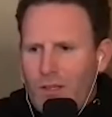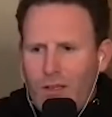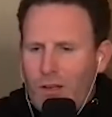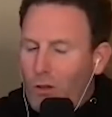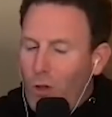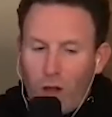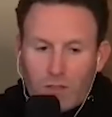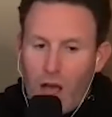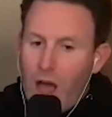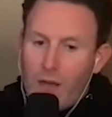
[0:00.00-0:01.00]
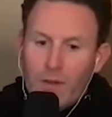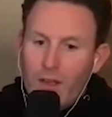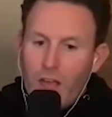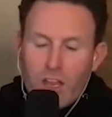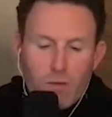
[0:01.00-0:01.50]
in a long time.
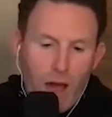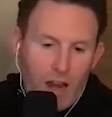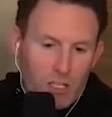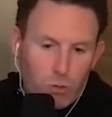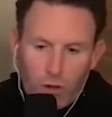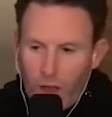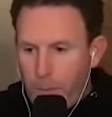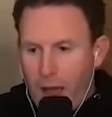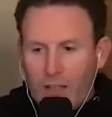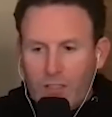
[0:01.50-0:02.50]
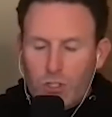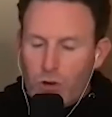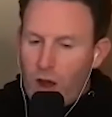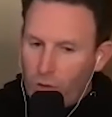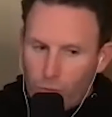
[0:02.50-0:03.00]
And you might as well get back to
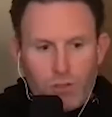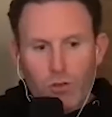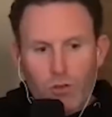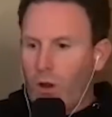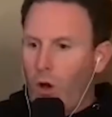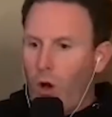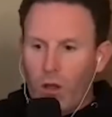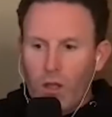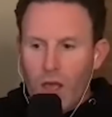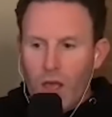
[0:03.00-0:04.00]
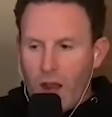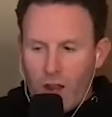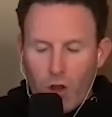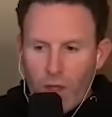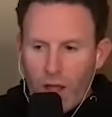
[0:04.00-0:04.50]
trying to redo it all. And
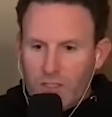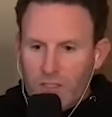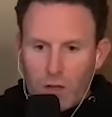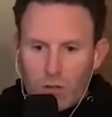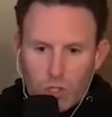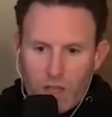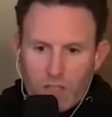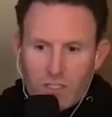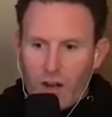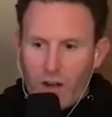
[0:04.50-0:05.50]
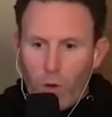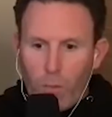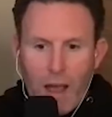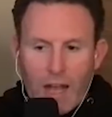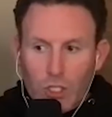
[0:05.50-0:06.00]
I know that sounds crazy, and I know
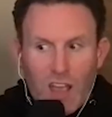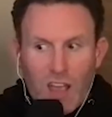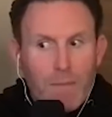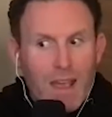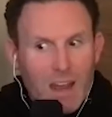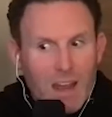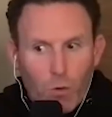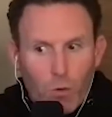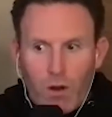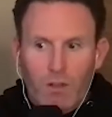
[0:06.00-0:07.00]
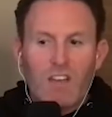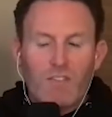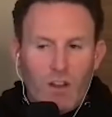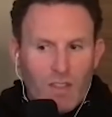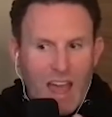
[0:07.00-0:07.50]
Patrick Kane may never want to
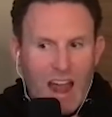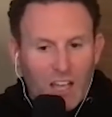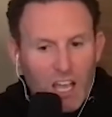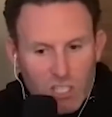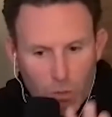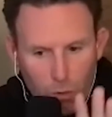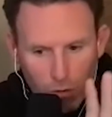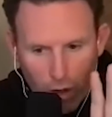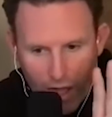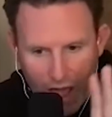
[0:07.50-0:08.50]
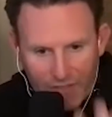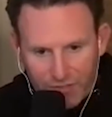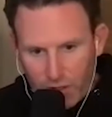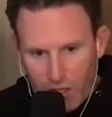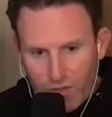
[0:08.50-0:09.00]
leave, and in that case, he will not have to
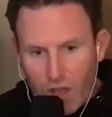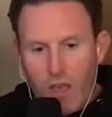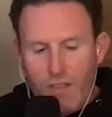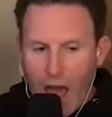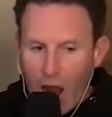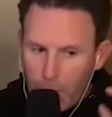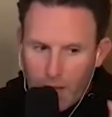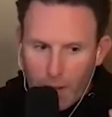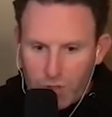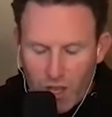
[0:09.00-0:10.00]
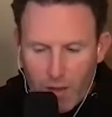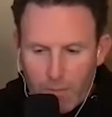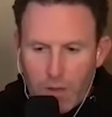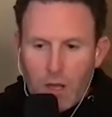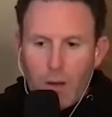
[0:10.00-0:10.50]
leave. That'll be up to
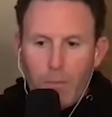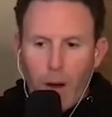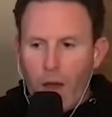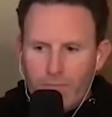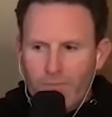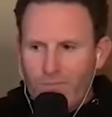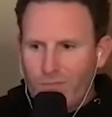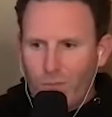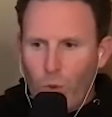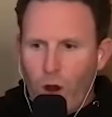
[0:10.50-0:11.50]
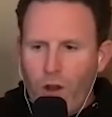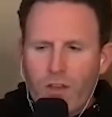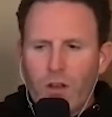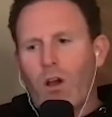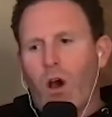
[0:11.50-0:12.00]
him. But where are you
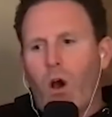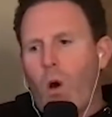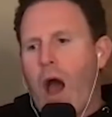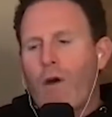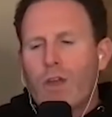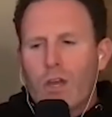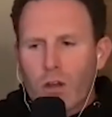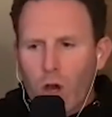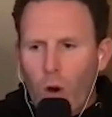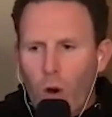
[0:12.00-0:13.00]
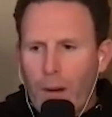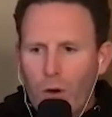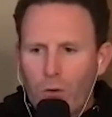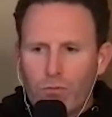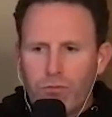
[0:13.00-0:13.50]
going to go? How are you going to go
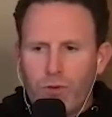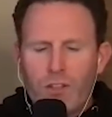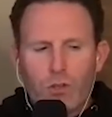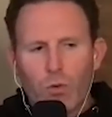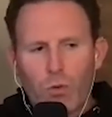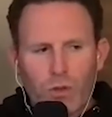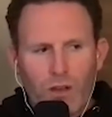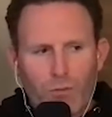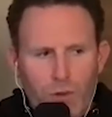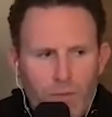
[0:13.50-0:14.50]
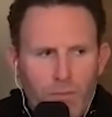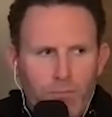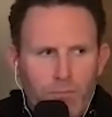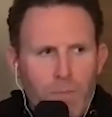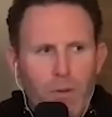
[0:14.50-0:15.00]
about retooling and
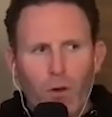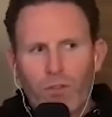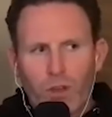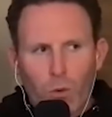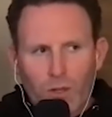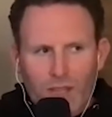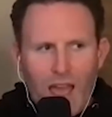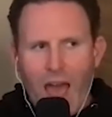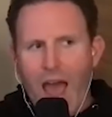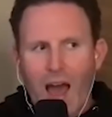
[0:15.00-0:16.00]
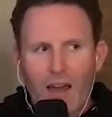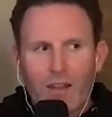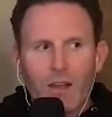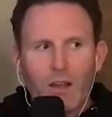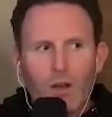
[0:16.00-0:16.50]
rebuilding what they had
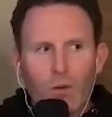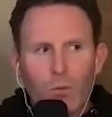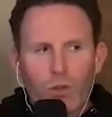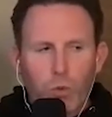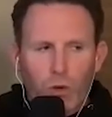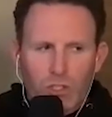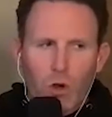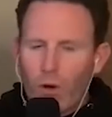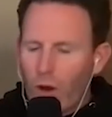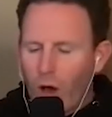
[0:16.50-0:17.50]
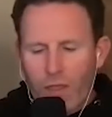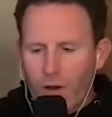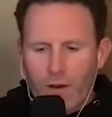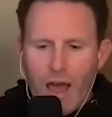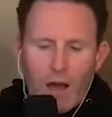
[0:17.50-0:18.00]
with what's going on
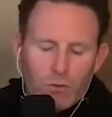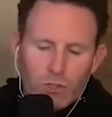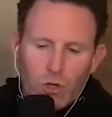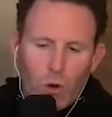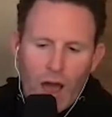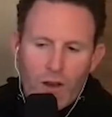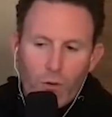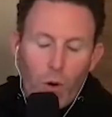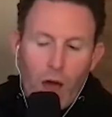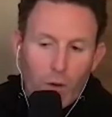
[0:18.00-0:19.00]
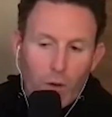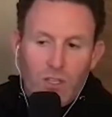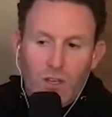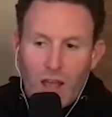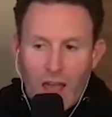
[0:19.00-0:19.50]
there now? So I don't know how it's
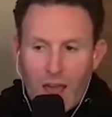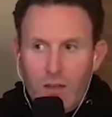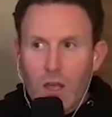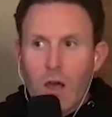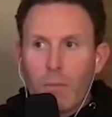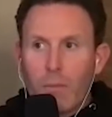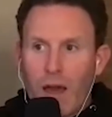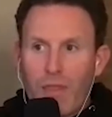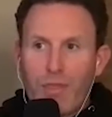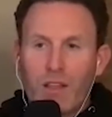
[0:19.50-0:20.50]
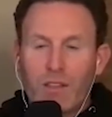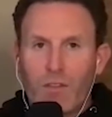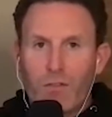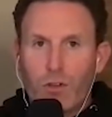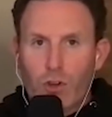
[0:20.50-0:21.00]
going to end, but I think that
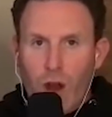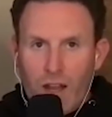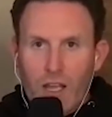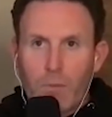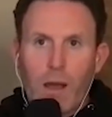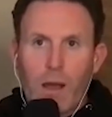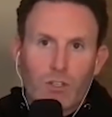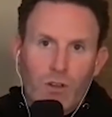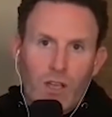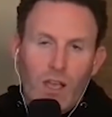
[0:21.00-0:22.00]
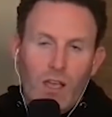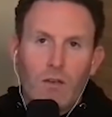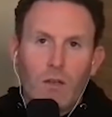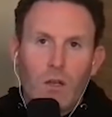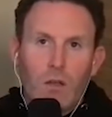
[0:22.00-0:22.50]
if you're trying to get Patrick Kane